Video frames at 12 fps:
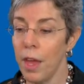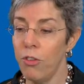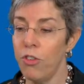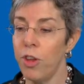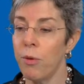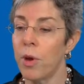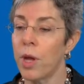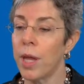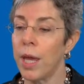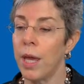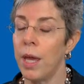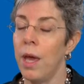And she
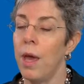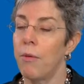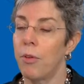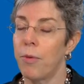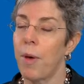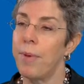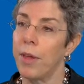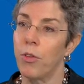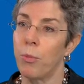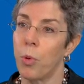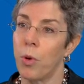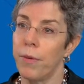really was my big
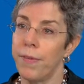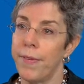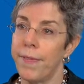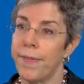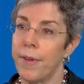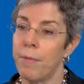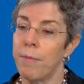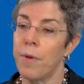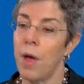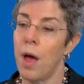support system.